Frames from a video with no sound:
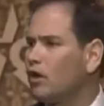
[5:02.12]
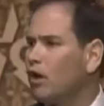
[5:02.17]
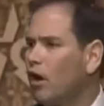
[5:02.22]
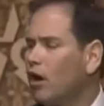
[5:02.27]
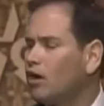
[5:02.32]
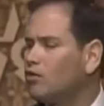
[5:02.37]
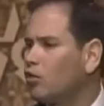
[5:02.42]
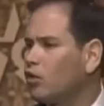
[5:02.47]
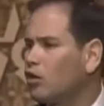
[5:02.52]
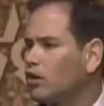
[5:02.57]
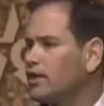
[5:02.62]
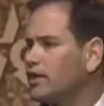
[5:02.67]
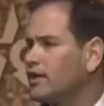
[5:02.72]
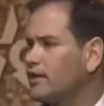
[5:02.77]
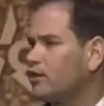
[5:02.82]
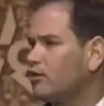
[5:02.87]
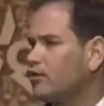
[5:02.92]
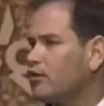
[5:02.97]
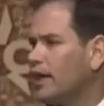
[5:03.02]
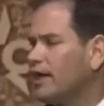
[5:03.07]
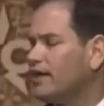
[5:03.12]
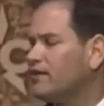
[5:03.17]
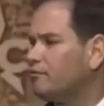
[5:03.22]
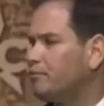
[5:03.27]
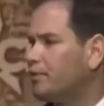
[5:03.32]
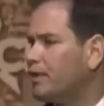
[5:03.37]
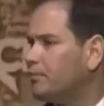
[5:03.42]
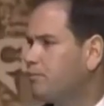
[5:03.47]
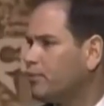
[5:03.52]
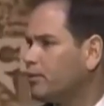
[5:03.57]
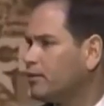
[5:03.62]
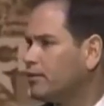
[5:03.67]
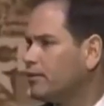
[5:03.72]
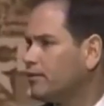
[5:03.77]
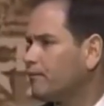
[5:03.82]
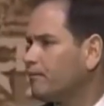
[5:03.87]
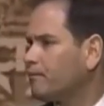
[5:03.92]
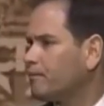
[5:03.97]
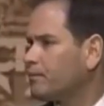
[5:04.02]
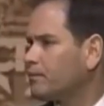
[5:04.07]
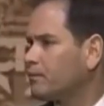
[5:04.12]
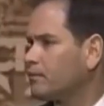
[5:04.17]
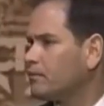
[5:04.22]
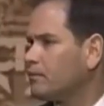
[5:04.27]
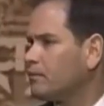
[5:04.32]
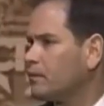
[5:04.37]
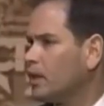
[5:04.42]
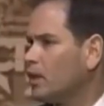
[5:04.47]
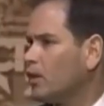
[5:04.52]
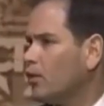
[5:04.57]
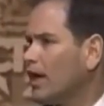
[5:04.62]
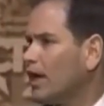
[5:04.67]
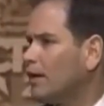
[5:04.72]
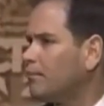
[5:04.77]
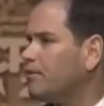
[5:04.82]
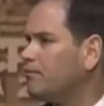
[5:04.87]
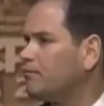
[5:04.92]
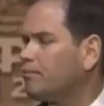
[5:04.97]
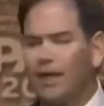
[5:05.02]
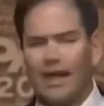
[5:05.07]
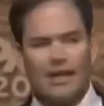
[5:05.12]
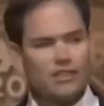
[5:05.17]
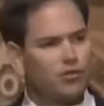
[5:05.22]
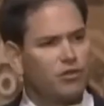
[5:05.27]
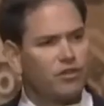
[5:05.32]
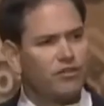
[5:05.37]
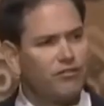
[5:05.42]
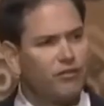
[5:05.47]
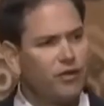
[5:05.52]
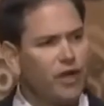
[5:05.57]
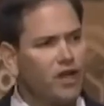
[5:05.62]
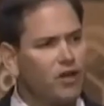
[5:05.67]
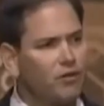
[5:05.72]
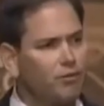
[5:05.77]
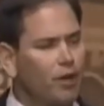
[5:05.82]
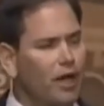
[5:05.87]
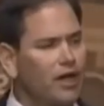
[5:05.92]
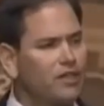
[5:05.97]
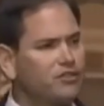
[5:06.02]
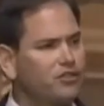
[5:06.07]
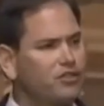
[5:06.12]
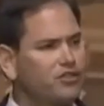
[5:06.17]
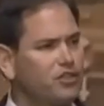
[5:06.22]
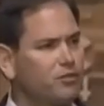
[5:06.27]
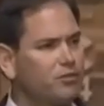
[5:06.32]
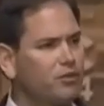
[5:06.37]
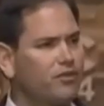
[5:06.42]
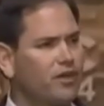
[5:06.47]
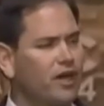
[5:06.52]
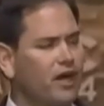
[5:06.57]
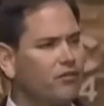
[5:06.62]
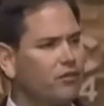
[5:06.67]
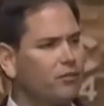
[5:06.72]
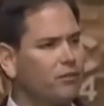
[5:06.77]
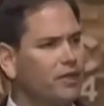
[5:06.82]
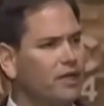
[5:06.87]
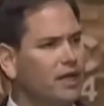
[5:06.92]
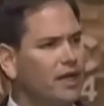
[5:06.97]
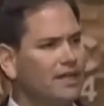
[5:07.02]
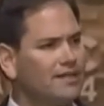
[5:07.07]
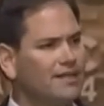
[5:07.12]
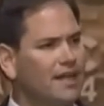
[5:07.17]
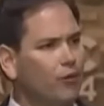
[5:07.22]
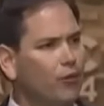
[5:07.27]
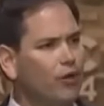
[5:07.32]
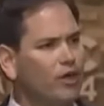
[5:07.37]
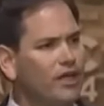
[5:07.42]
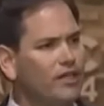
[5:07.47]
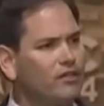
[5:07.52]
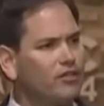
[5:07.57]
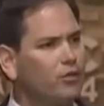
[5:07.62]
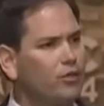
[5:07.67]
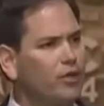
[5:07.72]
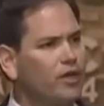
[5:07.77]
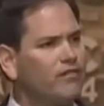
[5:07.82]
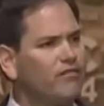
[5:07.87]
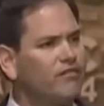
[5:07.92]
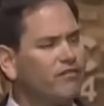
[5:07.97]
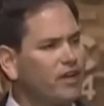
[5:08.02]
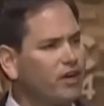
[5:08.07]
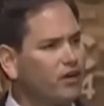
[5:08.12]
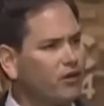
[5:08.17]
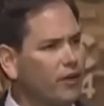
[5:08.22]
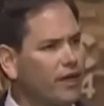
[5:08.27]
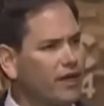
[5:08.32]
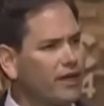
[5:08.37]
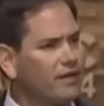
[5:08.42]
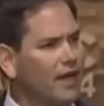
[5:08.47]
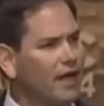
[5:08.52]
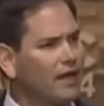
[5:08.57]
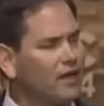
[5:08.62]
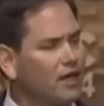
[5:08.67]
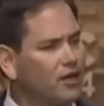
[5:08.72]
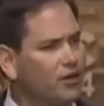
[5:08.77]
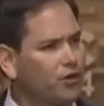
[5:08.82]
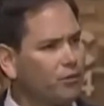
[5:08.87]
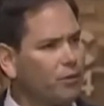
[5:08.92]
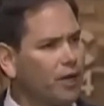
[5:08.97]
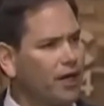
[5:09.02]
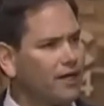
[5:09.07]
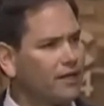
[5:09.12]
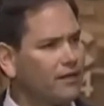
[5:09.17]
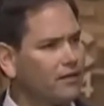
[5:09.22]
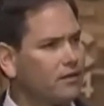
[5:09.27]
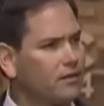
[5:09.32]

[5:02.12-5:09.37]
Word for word: a hardworking and creative people. We have been blessed with a free enterprise system of government that we need to reinvigorate, not undermine.